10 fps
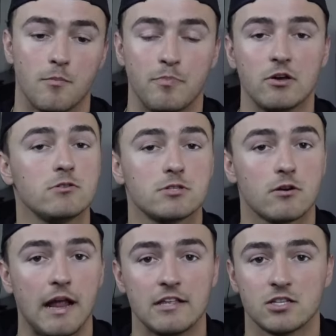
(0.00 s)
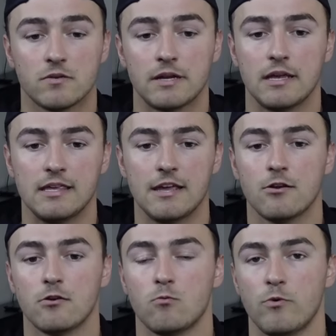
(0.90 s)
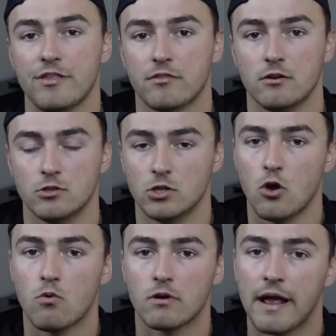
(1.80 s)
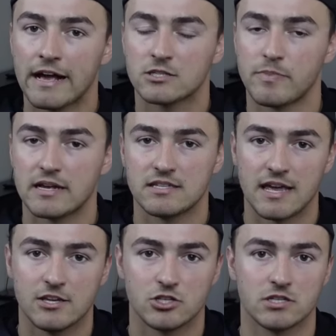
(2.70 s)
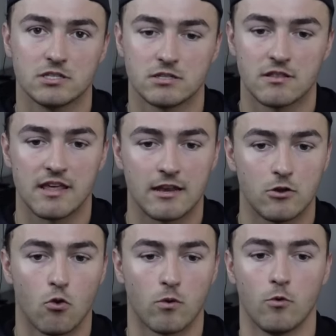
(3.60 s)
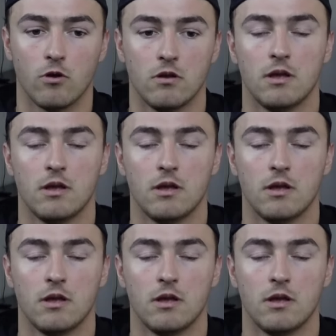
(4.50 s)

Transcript: Bills are entering a year with lower expectations than normal.